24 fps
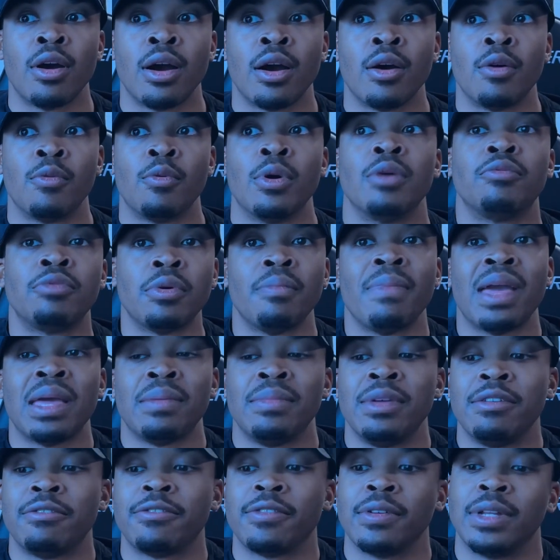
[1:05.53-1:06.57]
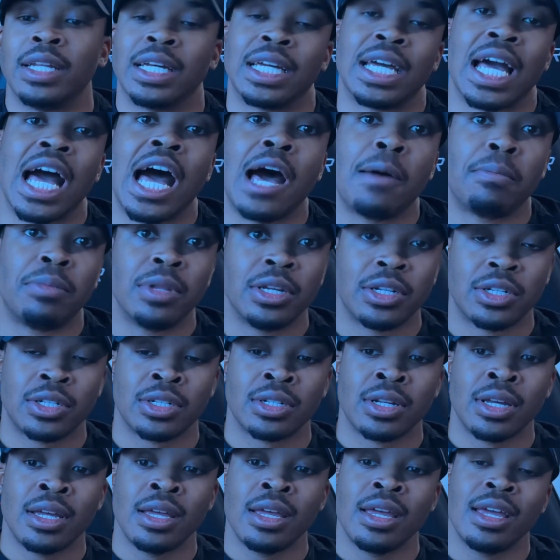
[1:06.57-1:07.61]
What would make me feel accomplished
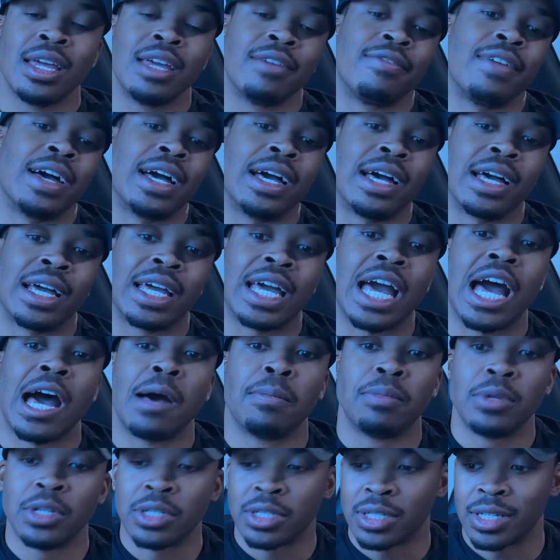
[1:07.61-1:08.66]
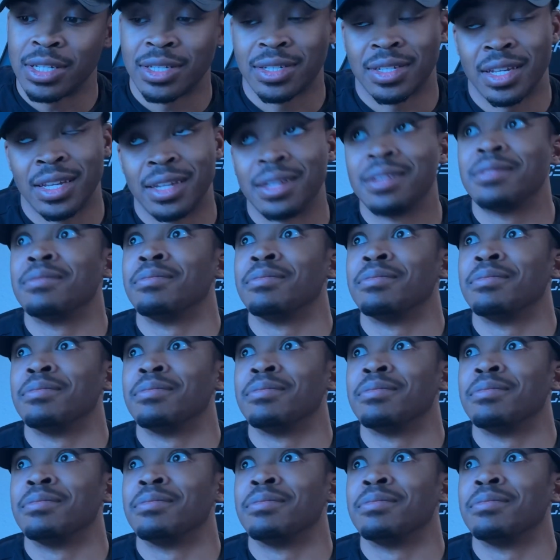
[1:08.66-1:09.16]
if I accomplish this thing?